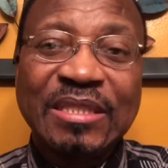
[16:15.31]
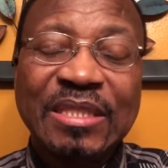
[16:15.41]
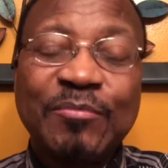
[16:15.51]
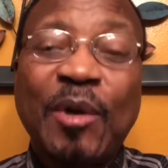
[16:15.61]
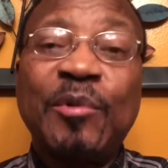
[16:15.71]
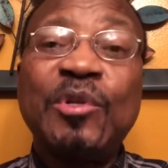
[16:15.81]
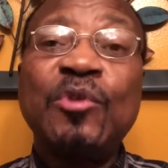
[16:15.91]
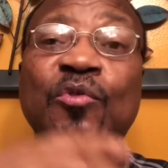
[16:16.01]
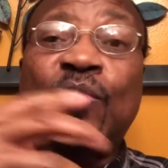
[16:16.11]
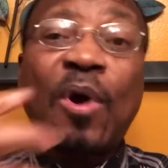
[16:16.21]
But we do it
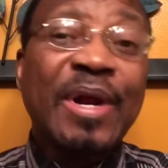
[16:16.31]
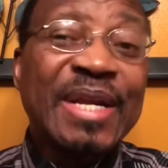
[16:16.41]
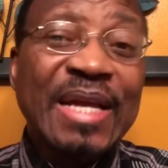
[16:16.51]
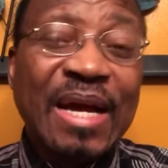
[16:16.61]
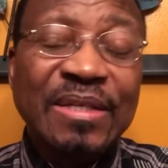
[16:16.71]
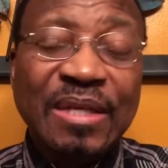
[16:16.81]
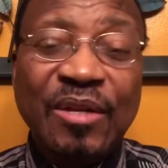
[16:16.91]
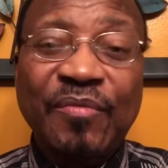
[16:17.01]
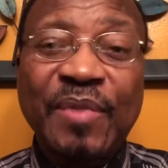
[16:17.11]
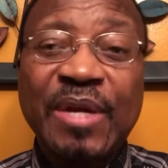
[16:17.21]
wrongly outside
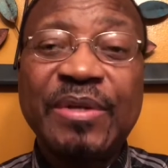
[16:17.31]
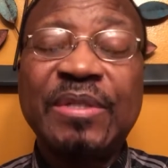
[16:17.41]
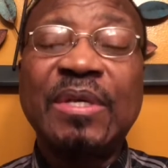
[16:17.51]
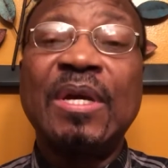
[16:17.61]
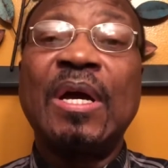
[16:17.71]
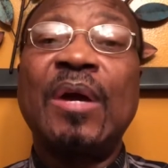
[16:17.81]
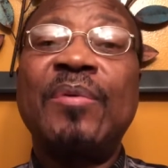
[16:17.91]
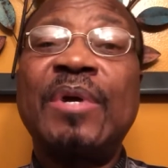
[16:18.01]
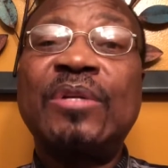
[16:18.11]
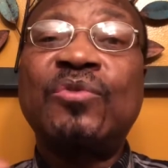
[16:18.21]
of marriage, and we
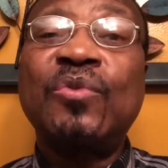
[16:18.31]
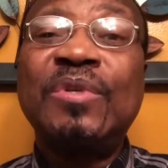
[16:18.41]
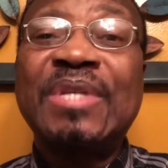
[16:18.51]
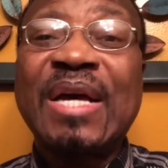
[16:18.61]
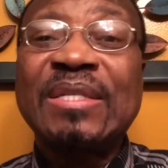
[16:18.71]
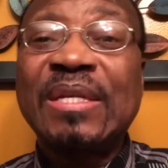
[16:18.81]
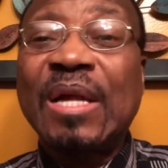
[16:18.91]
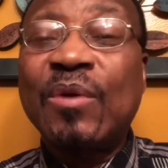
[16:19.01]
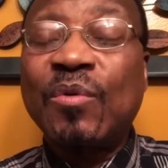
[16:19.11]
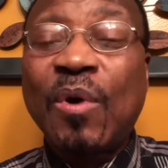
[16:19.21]
got soul ties that
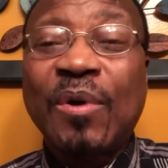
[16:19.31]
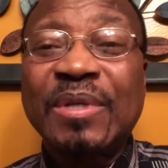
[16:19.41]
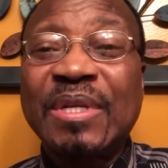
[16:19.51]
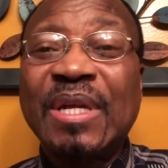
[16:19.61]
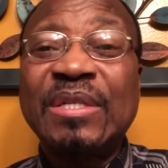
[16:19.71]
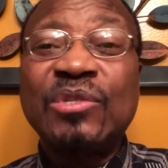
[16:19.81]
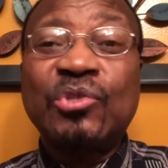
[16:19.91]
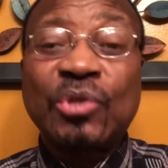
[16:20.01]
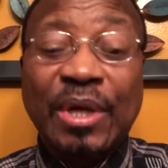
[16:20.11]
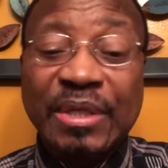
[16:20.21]
are wrong, that are
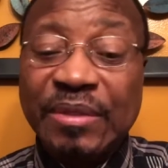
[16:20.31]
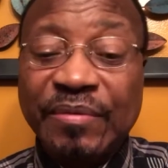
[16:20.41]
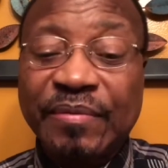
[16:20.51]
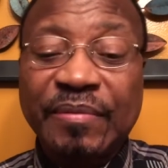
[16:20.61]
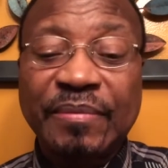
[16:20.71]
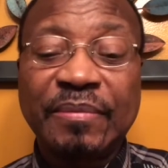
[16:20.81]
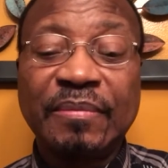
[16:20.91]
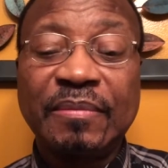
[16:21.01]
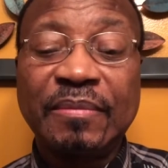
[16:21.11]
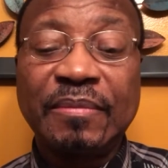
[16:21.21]
destructive.
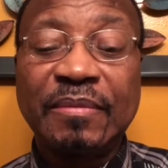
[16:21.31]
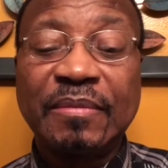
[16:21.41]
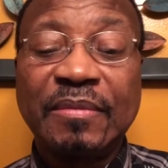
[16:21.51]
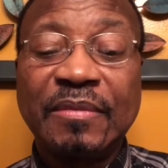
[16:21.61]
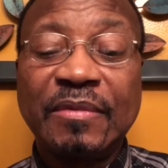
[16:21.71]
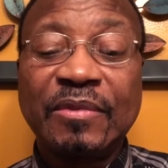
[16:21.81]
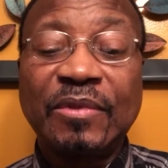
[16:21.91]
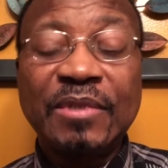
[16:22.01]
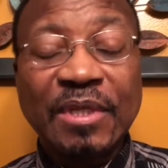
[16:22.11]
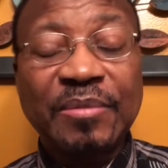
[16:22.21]
So
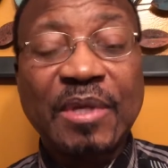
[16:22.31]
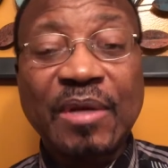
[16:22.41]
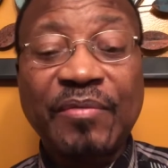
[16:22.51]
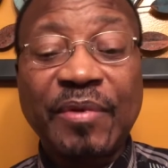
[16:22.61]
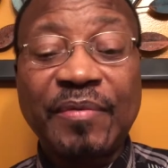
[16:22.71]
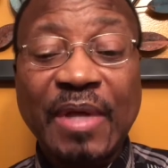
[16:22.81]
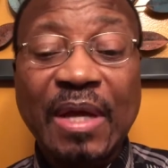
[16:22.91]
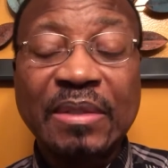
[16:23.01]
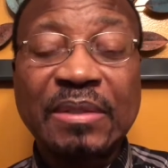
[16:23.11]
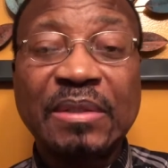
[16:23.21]
just be careful of
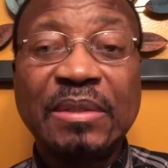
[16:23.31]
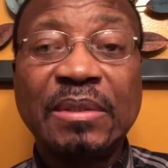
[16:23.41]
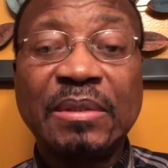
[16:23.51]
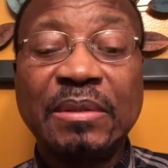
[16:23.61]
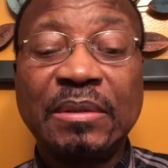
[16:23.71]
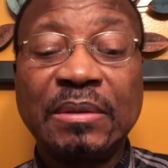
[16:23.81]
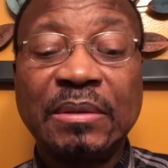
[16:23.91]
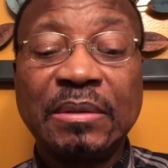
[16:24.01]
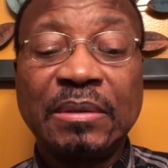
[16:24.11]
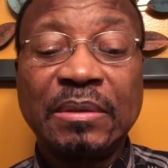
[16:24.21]
that.
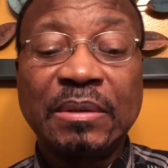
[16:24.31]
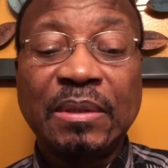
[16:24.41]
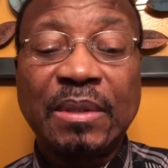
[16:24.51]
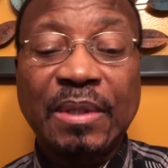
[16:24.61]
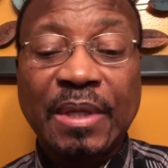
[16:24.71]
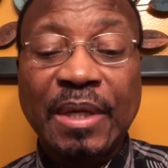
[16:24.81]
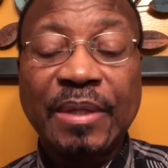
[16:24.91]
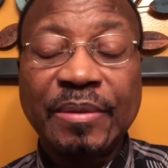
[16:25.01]
Okay?